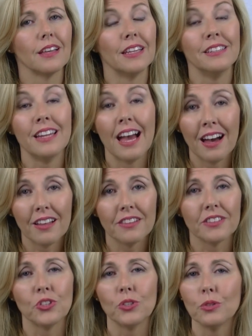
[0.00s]
And now
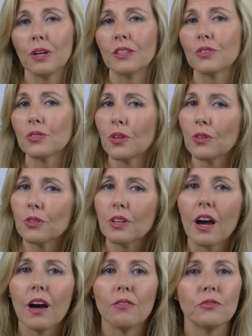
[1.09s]
that you are so
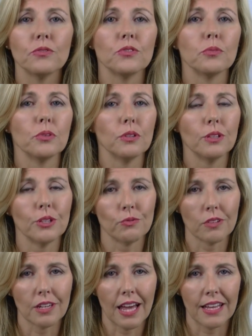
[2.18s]
comfortable and
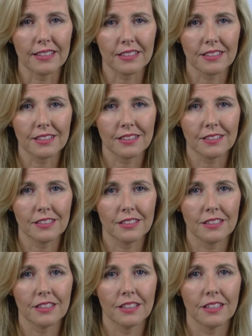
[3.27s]
relaxed,
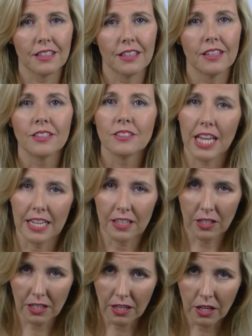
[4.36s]
take a
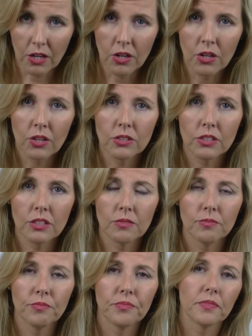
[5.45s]
long,
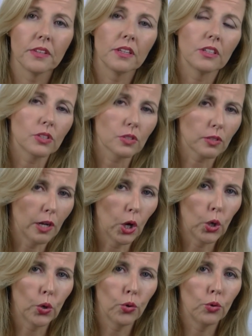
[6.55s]

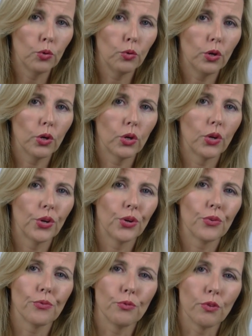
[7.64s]
slow,
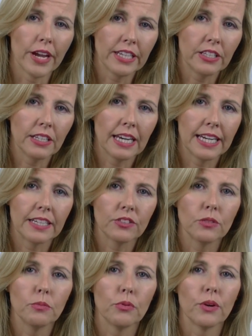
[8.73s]

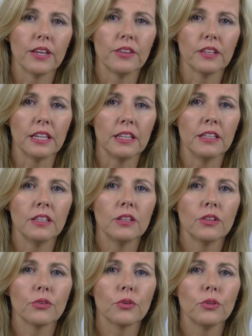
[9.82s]
regulated breath in
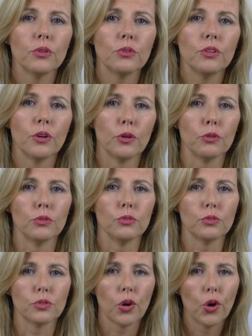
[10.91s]
through your
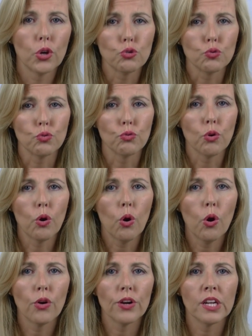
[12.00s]
nose,
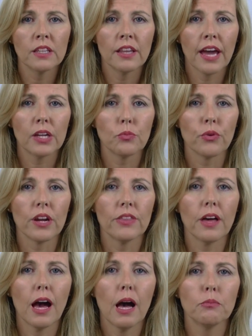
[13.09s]
drawing that breath
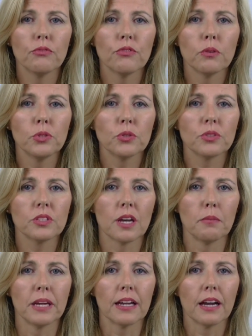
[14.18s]
up from your
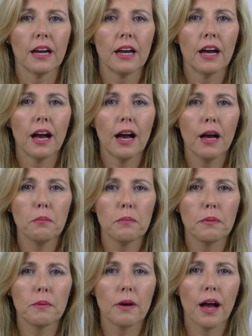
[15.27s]
stomach, up,
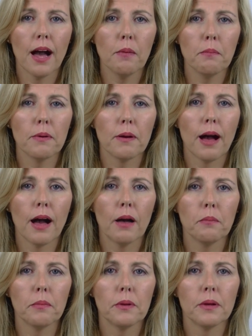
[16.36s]
up,
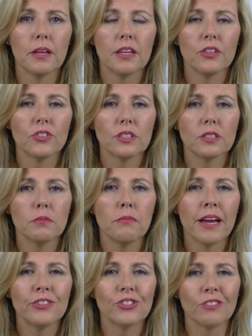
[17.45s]
up. Just
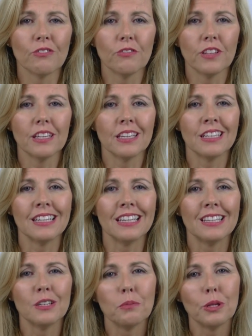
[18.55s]
imagine filling an
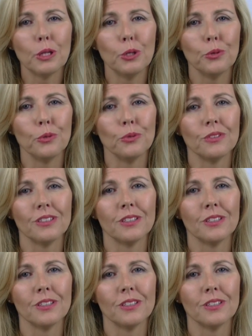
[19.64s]
inner balloon.